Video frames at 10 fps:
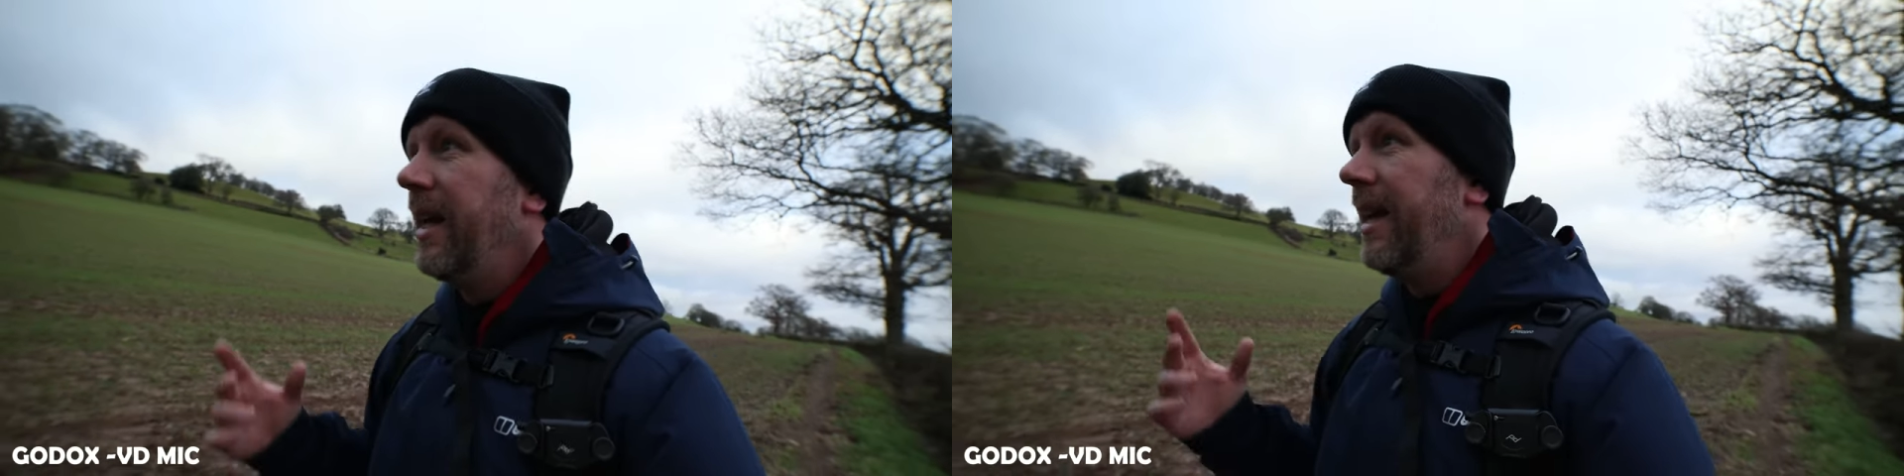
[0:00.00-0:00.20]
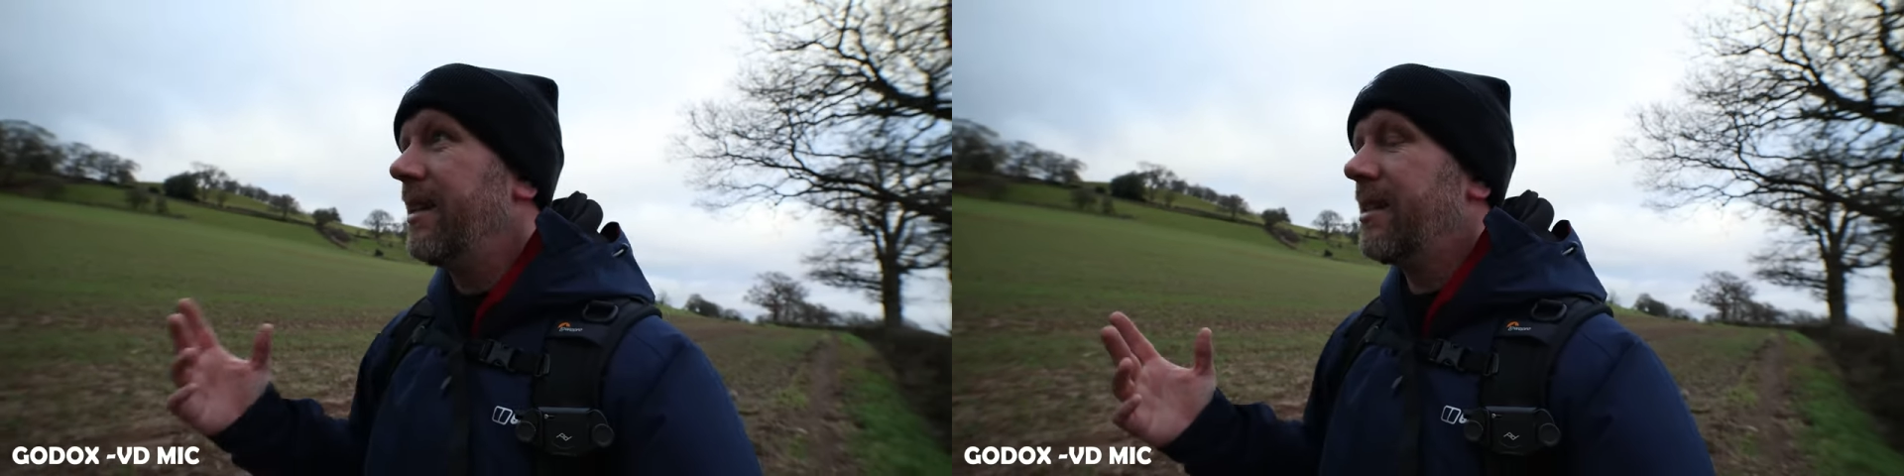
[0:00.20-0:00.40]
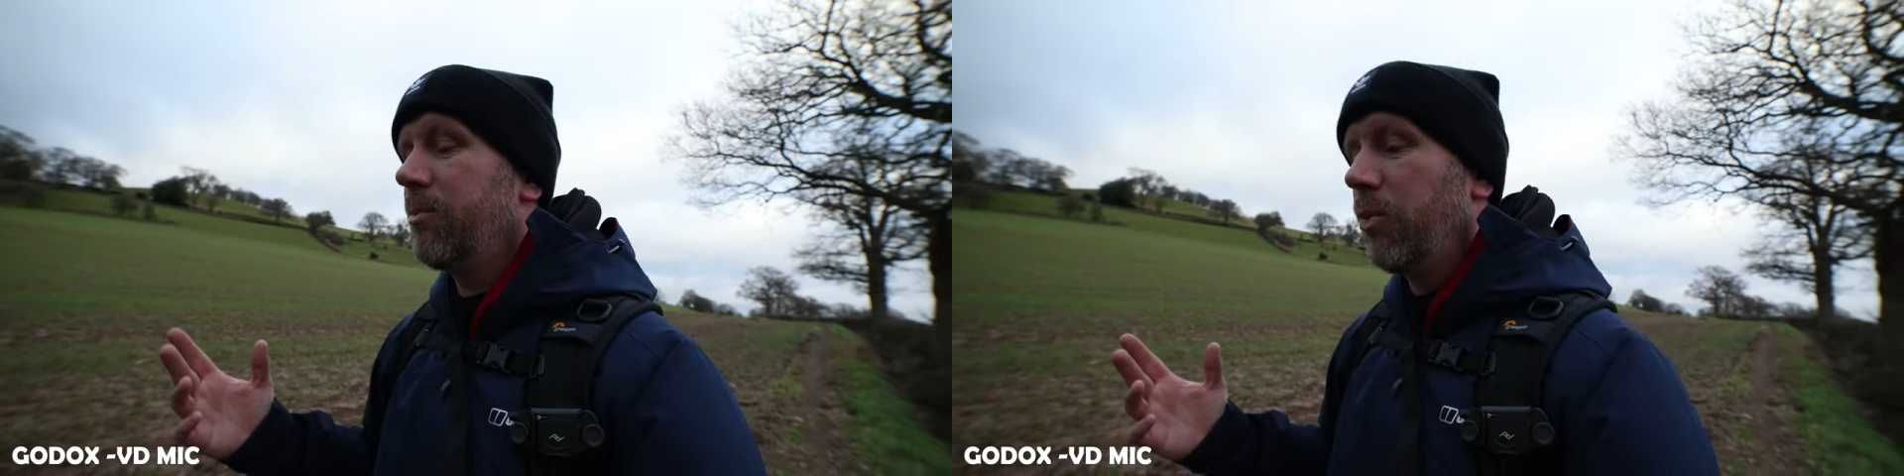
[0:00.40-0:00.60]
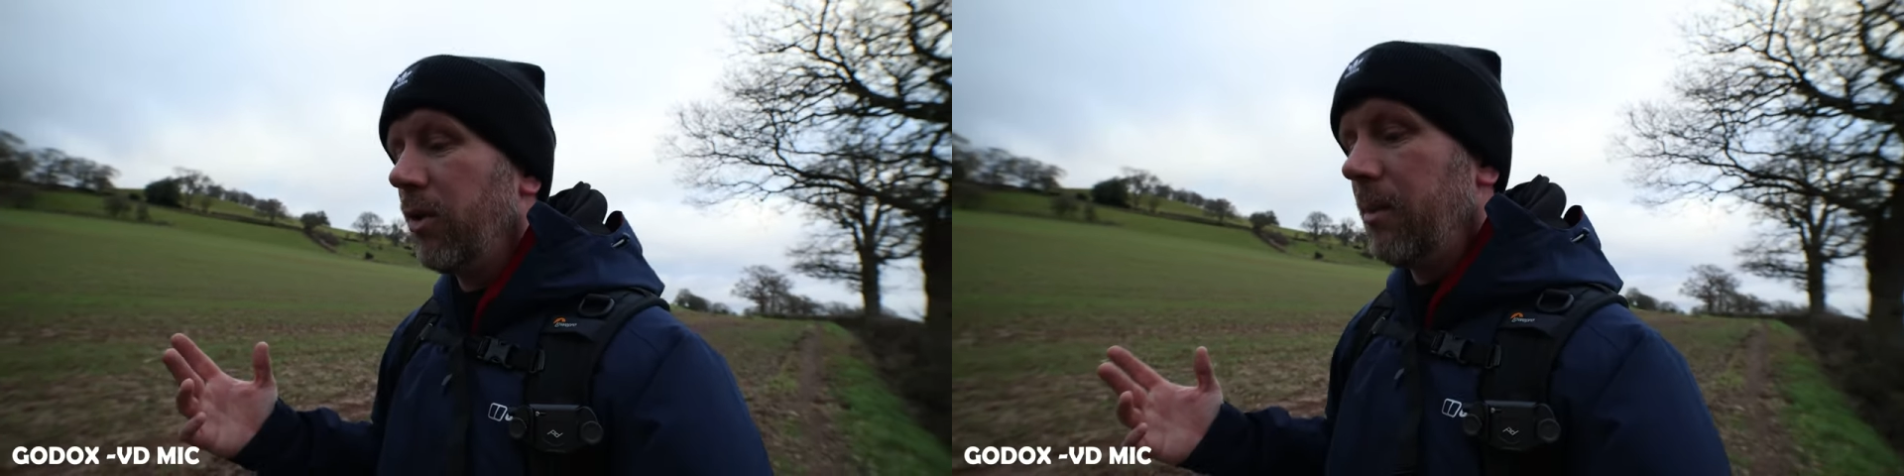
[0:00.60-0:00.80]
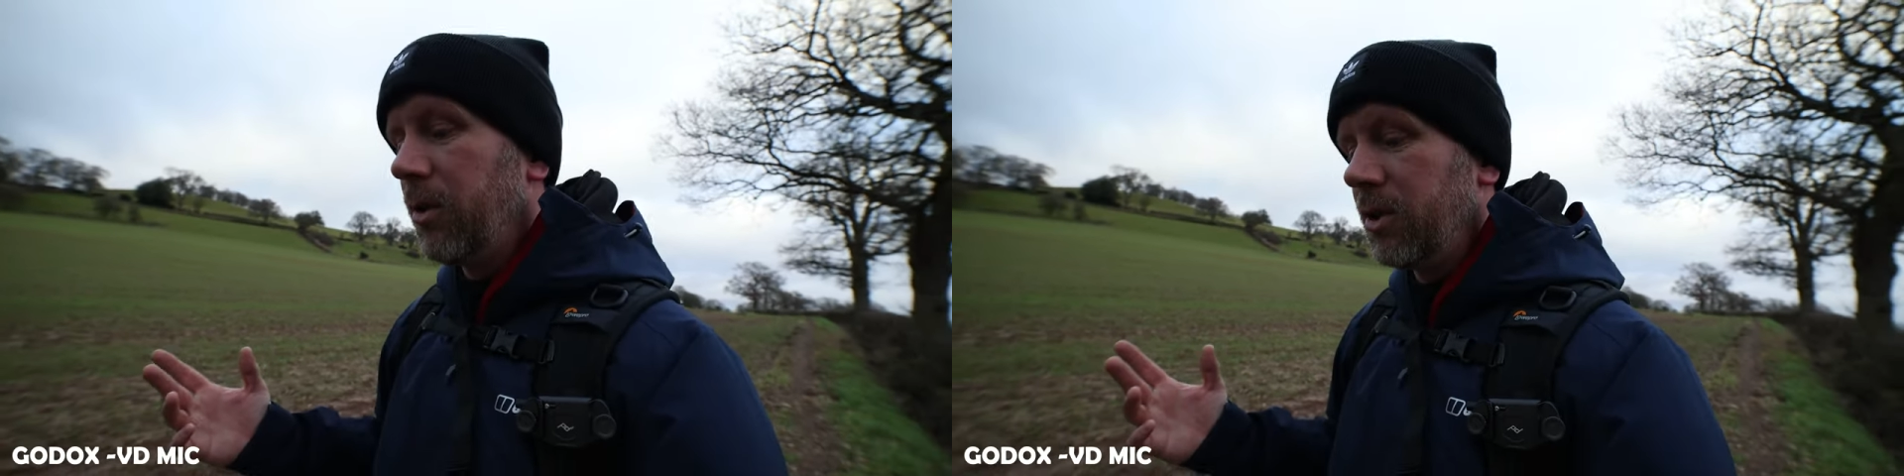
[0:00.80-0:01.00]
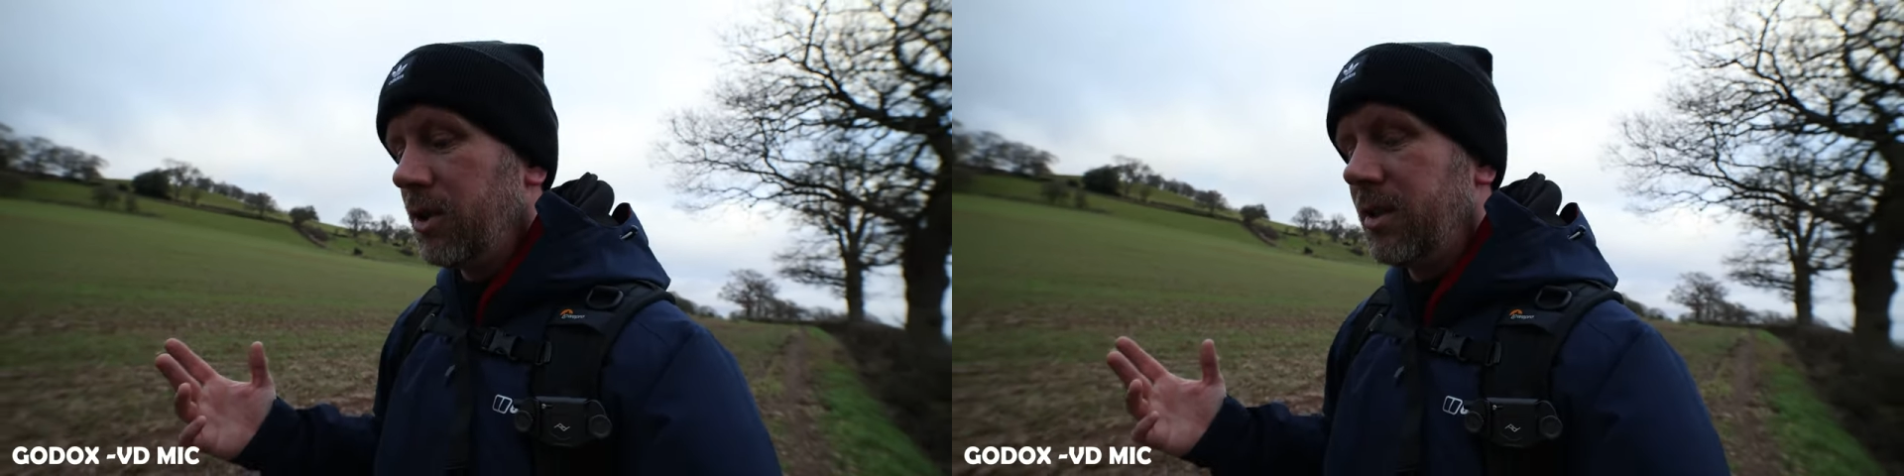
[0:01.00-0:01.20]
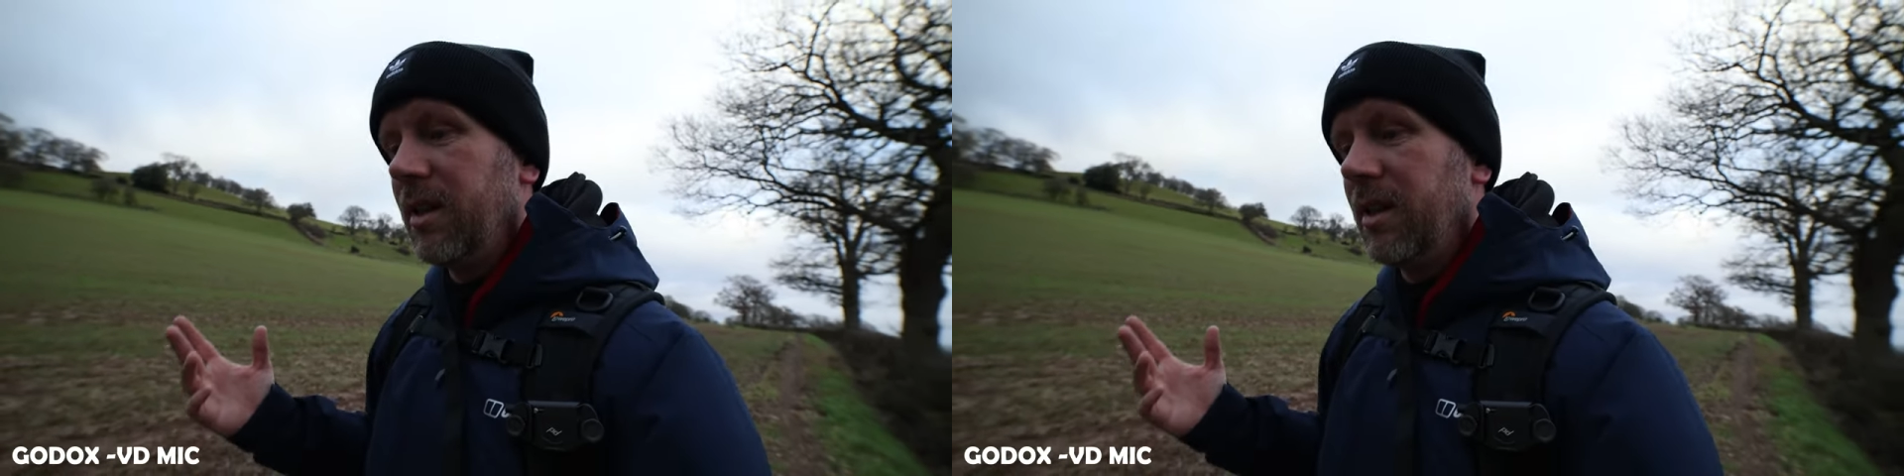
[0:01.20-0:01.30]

it's pretty much